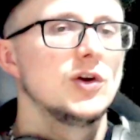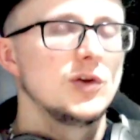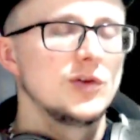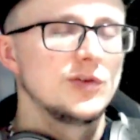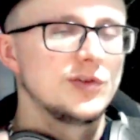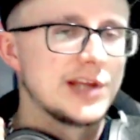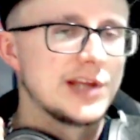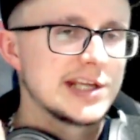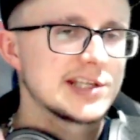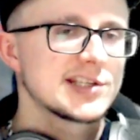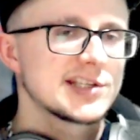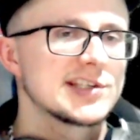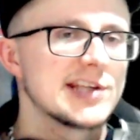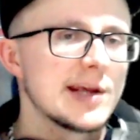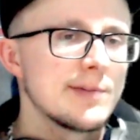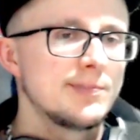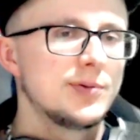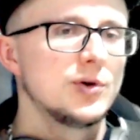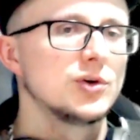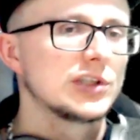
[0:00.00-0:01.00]
this
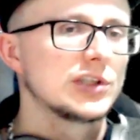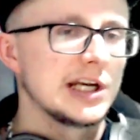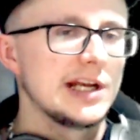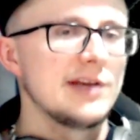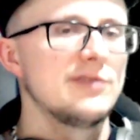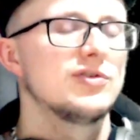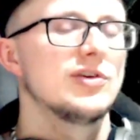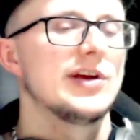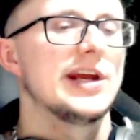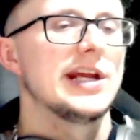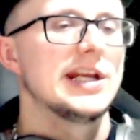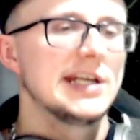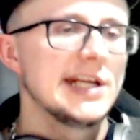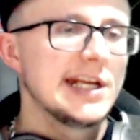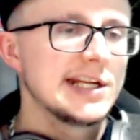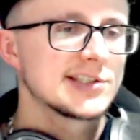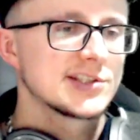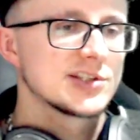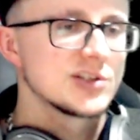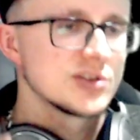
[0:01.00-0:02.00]
simple delivery
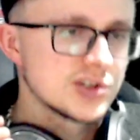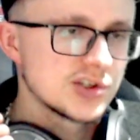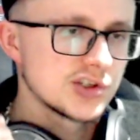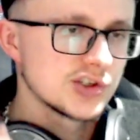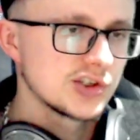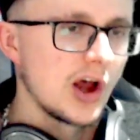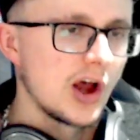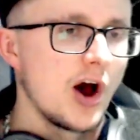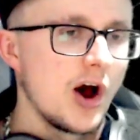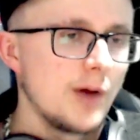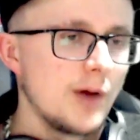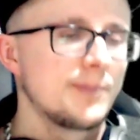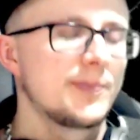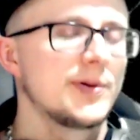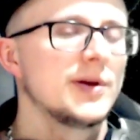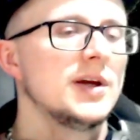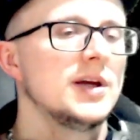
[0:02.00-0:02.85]
needs to stop